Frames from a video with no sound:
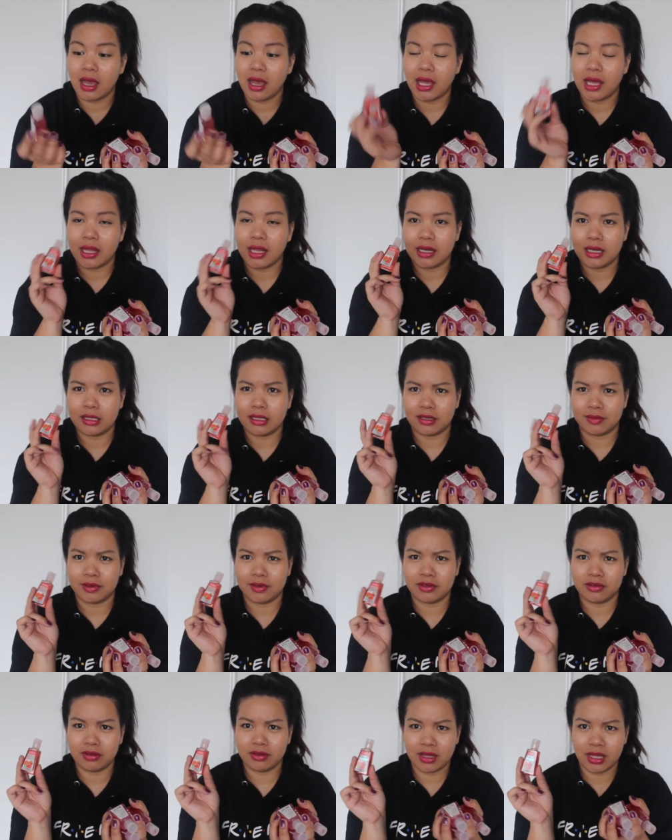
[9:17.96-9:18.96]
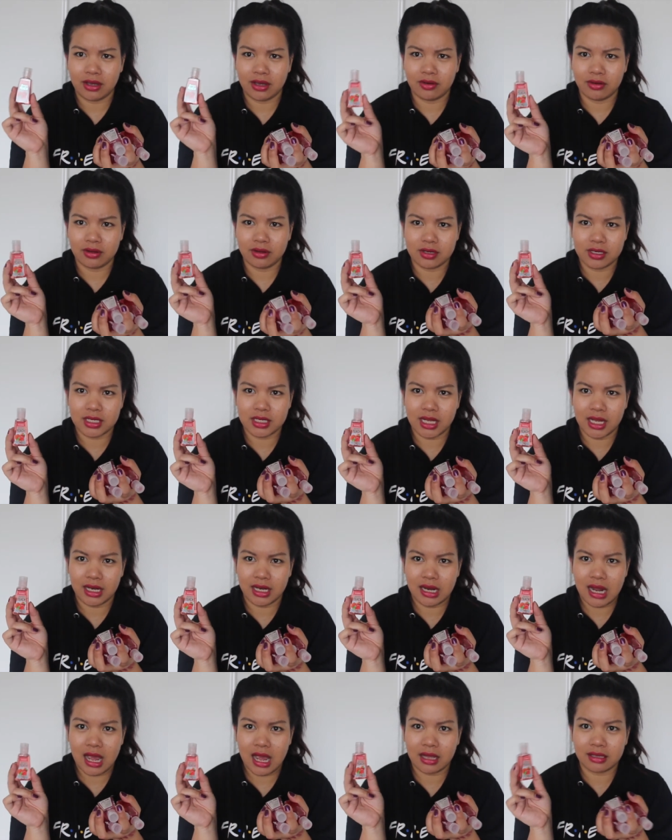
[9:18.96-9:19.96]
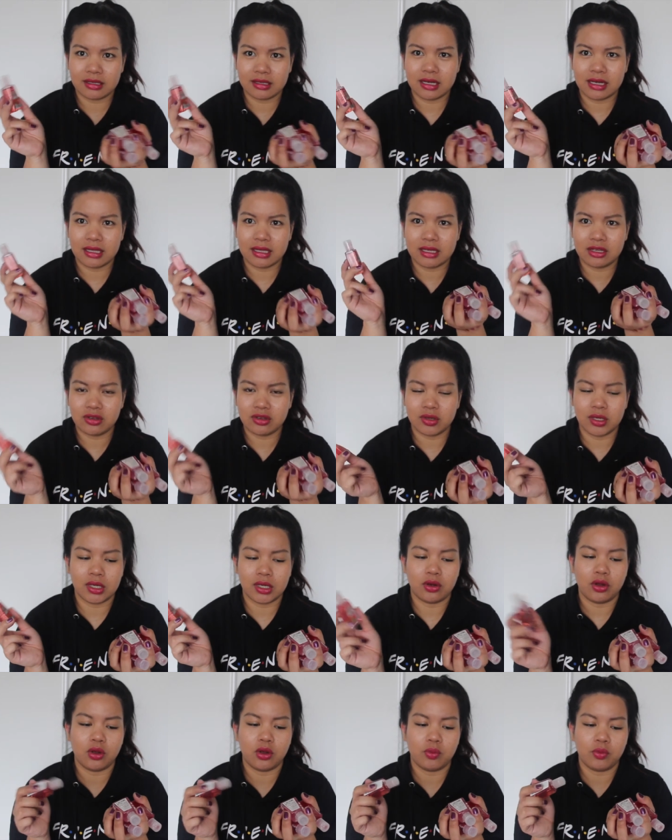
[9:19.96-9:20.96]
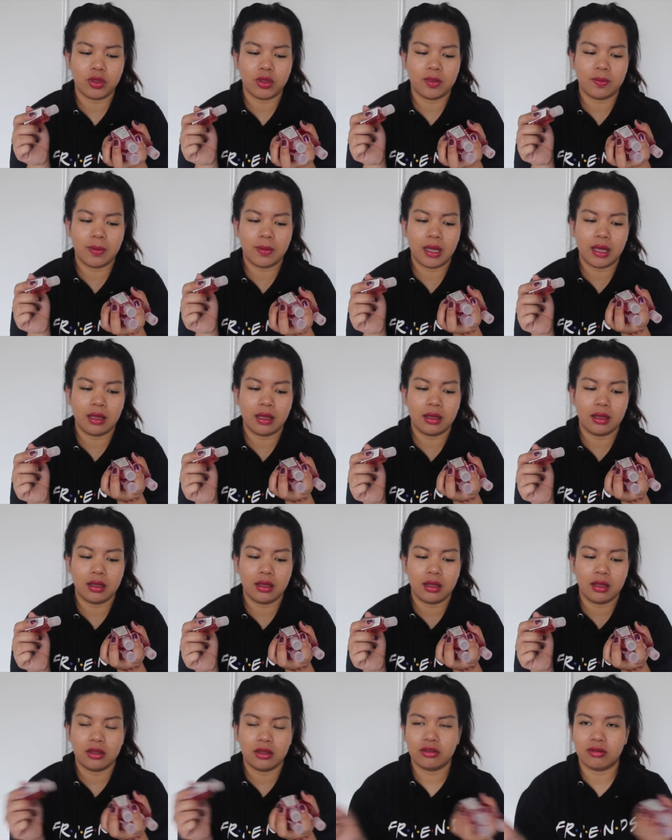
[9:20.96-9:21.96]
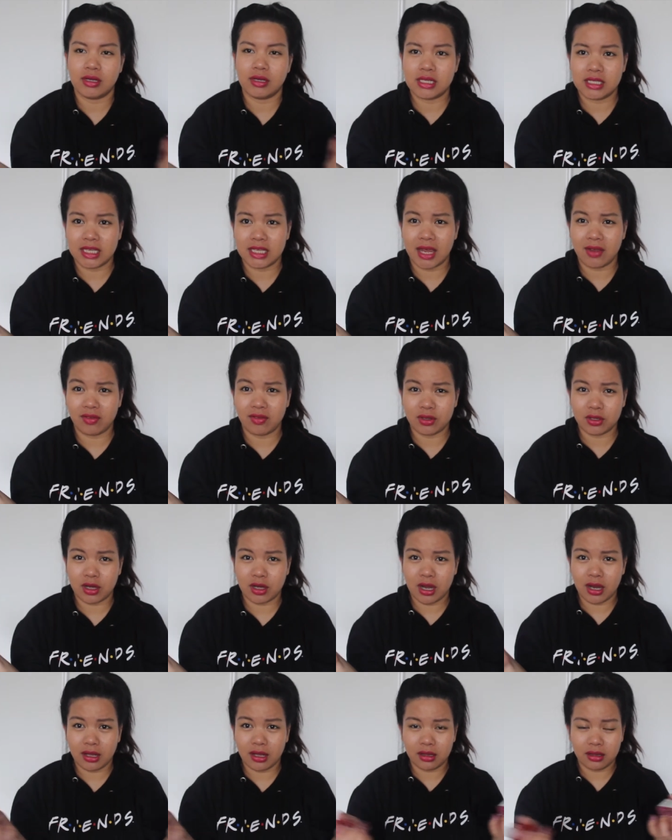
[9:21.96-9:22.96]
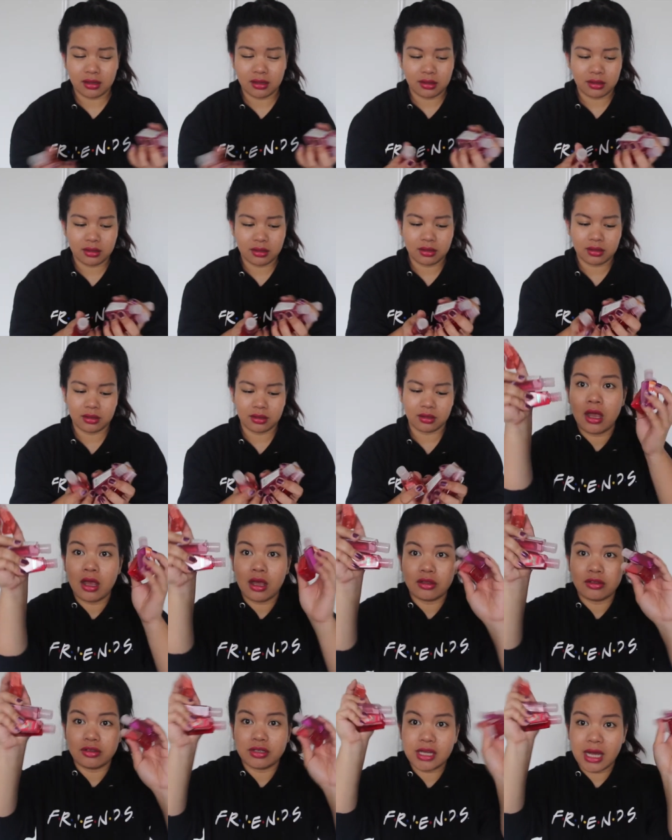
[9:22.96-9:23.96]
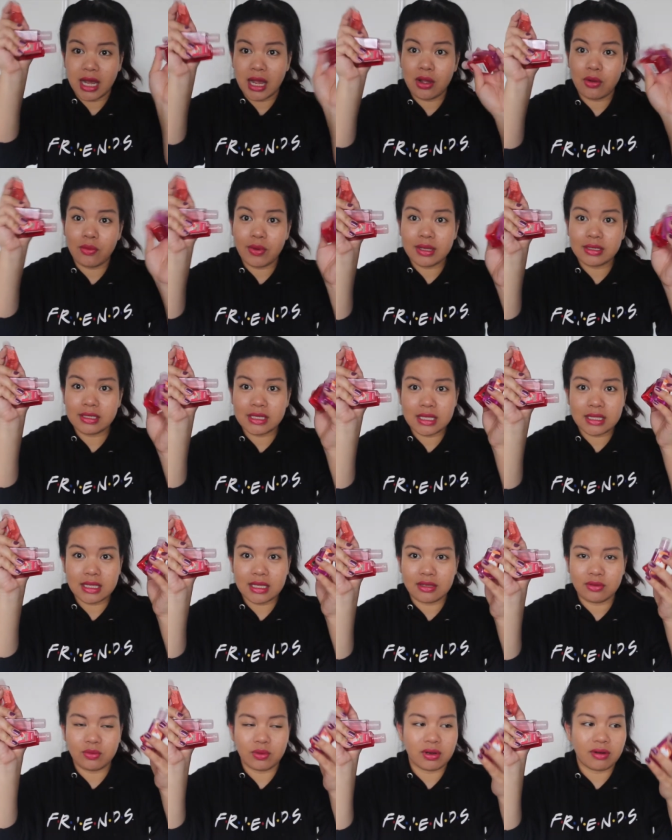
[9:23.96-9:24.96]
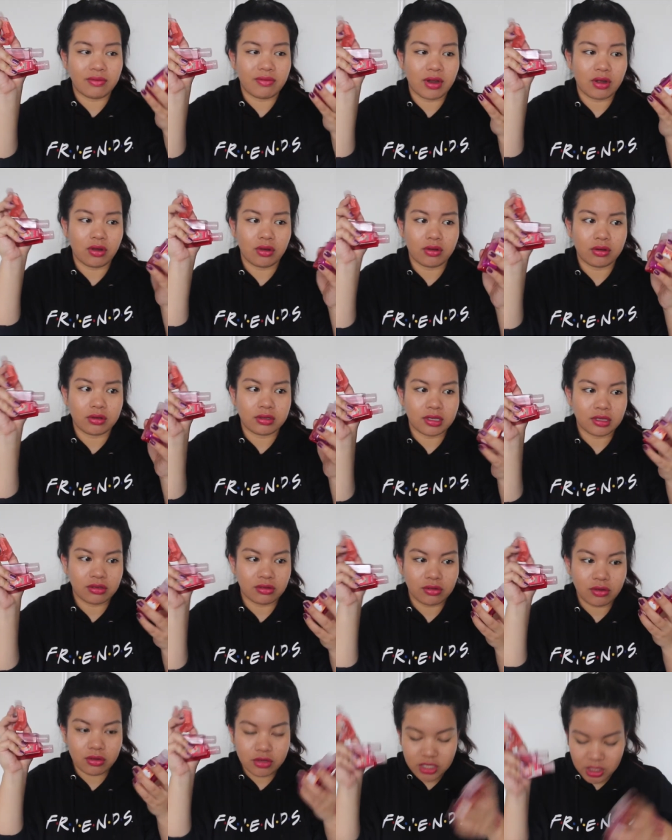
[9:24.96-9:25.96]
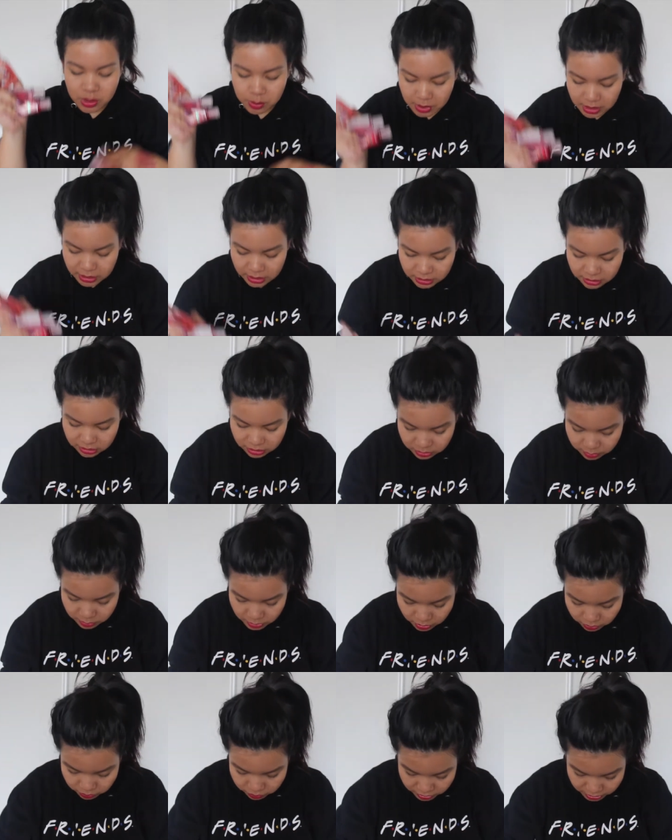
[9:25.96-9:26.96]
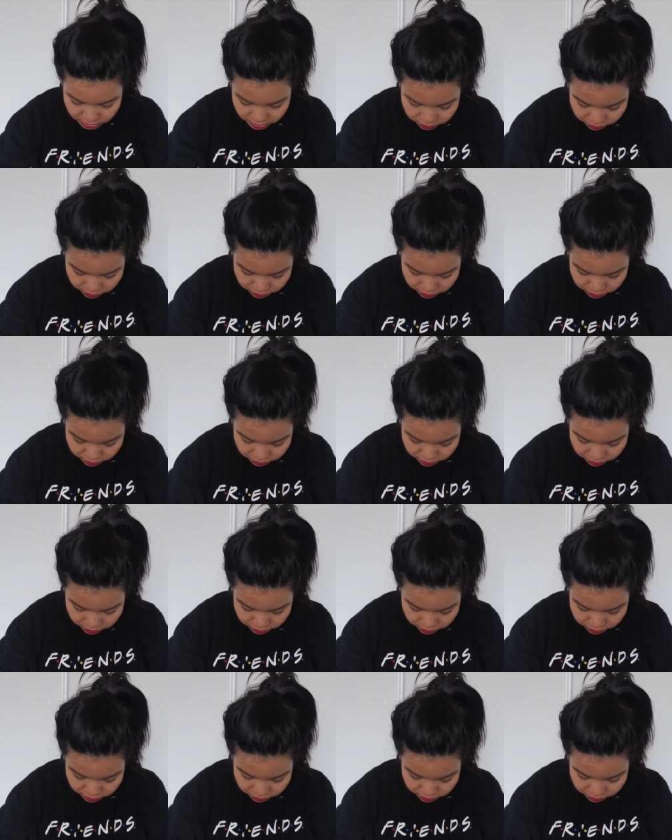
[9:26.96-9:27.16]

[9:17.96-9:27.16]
and it smells really good. And I accidentally took it home with me. So I just gave it to Kyle. So yeah, I always get these whenever I go because they're so cheap and they just smell really,